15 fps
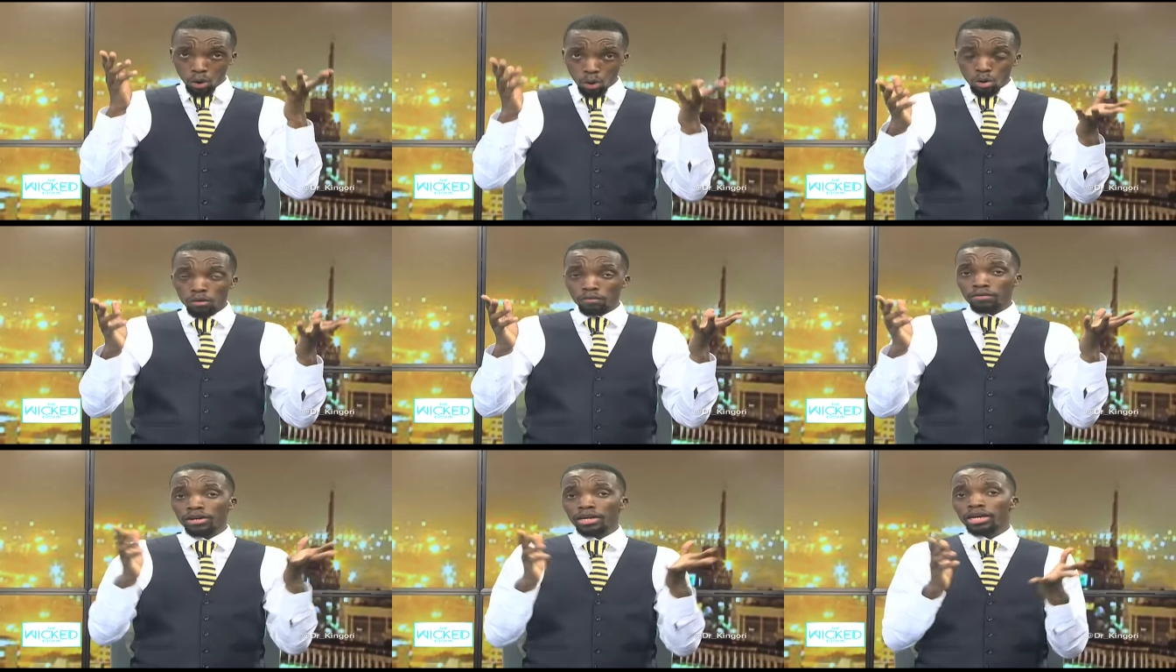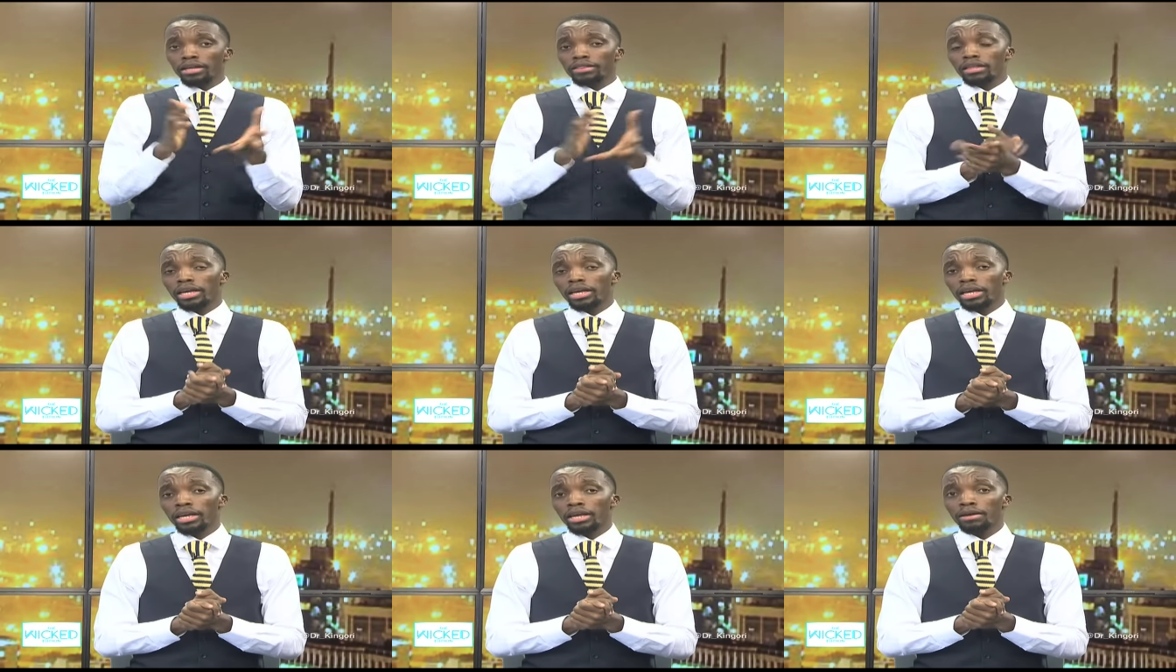of
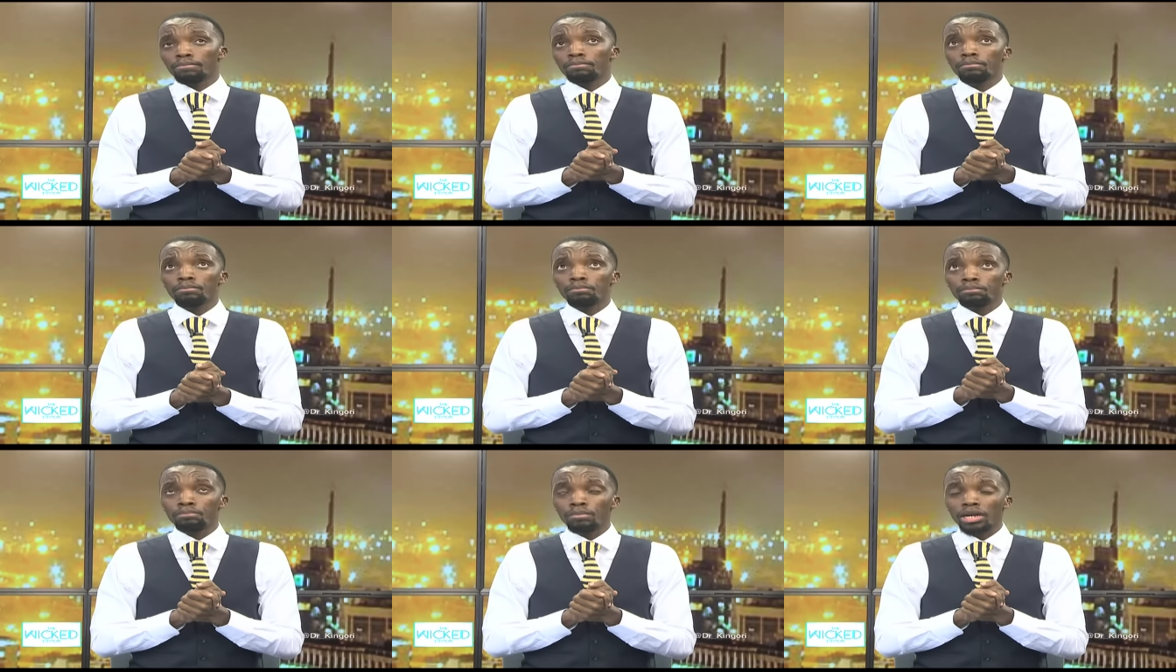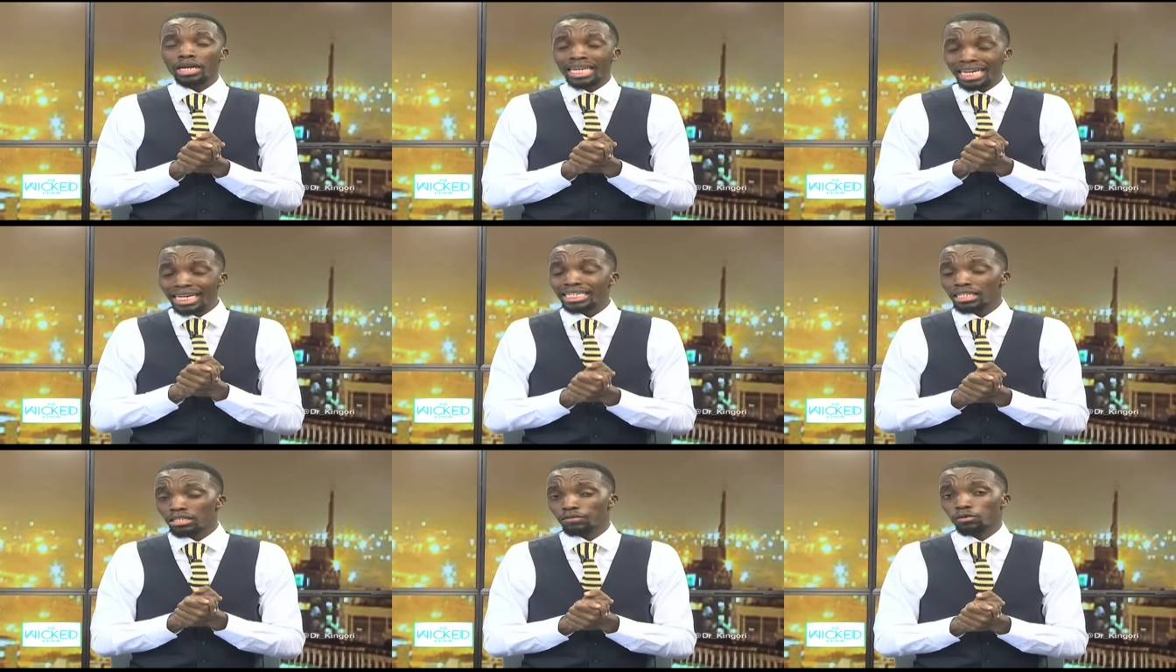the
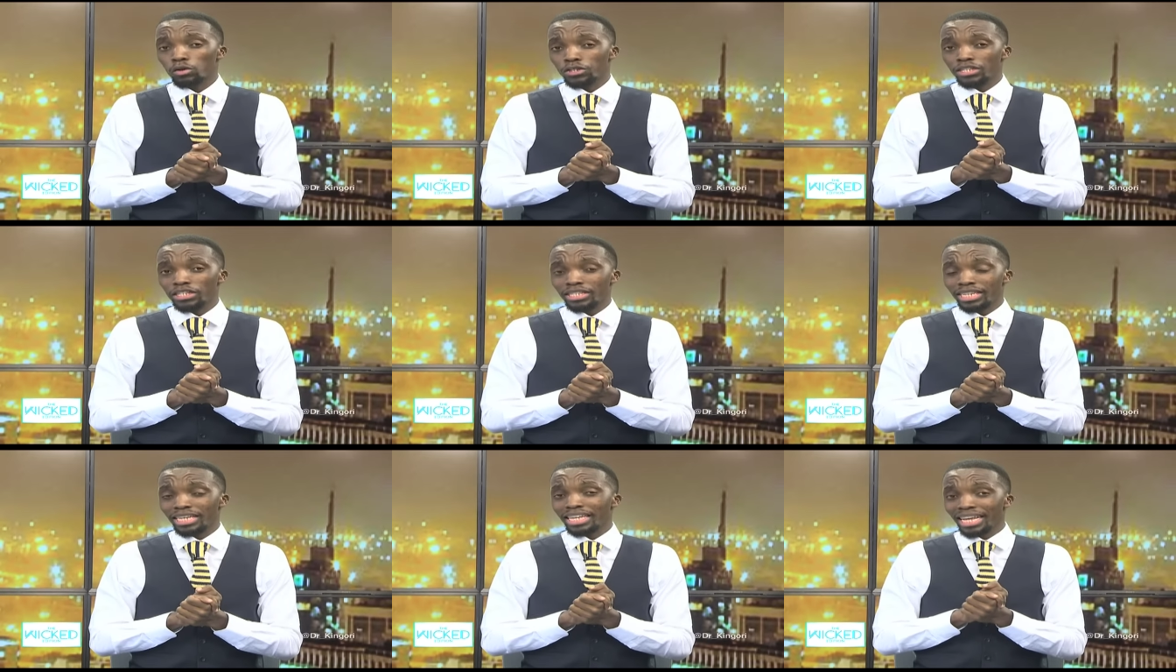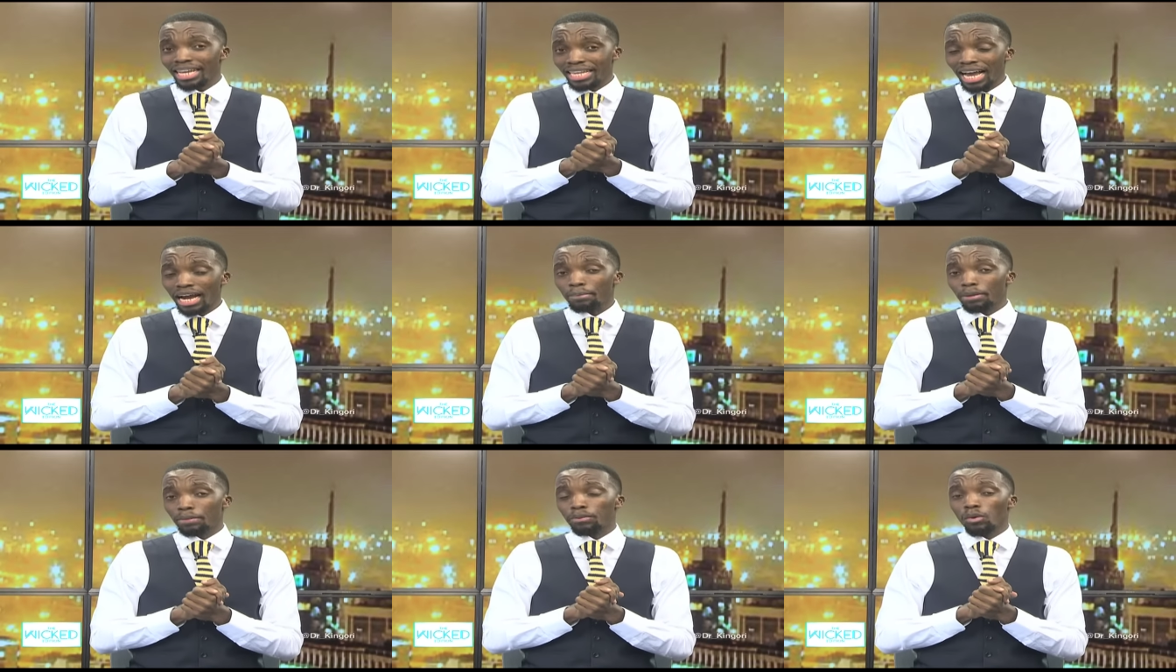greatest voices yenye
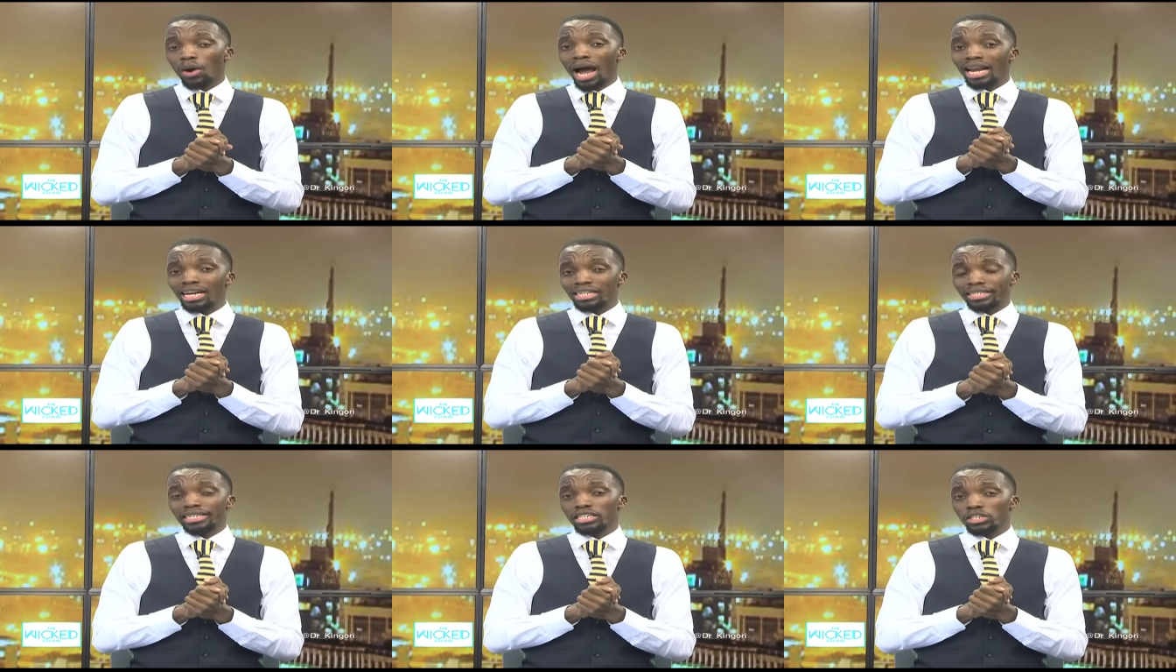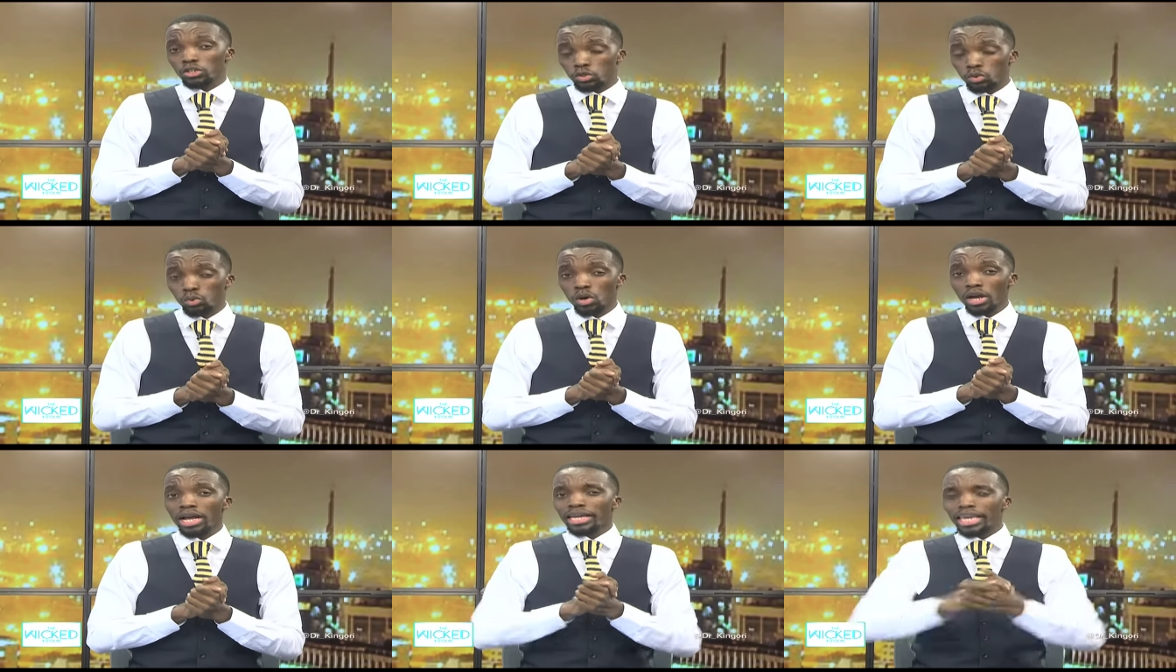young people are listening to.
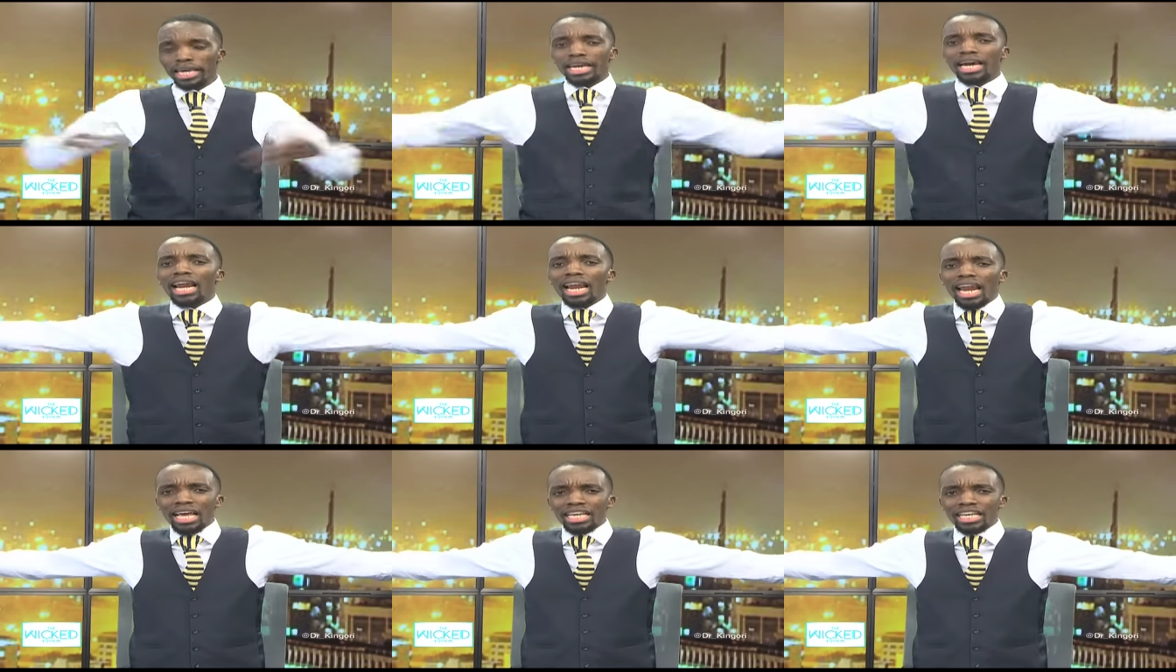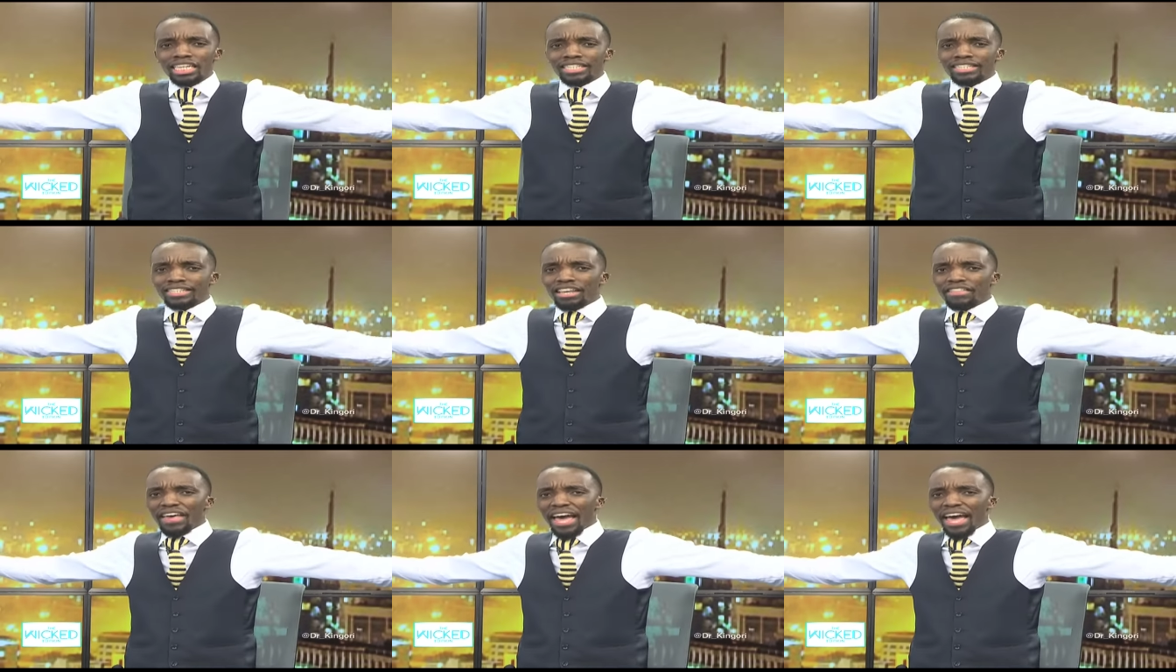King Kalala is in the